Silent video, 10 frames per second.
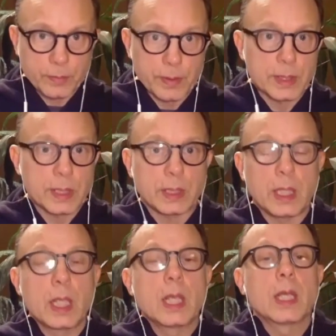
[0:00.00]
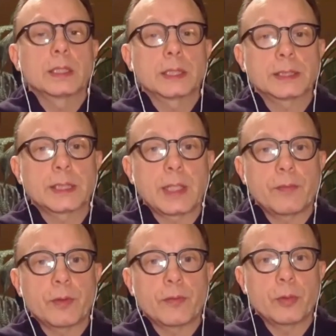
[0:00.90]
reason, just stay
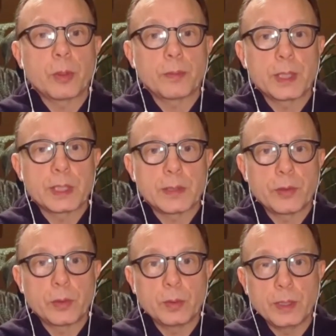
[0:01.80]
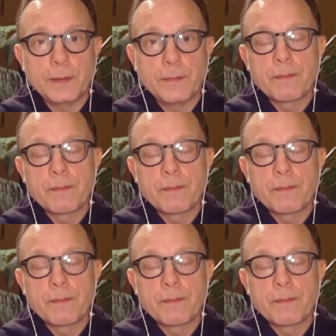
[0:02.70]
for a few more minutes if you would,